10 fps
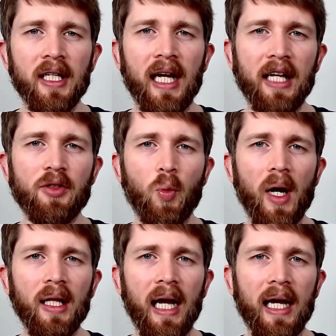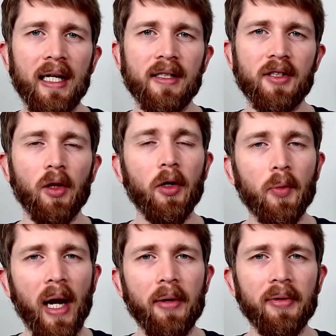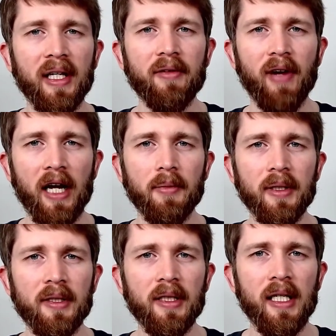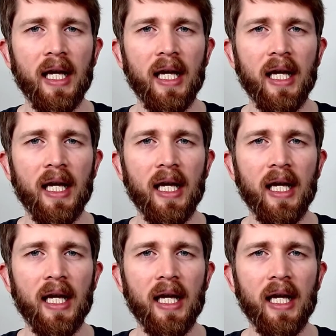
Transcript: as well as look around the environment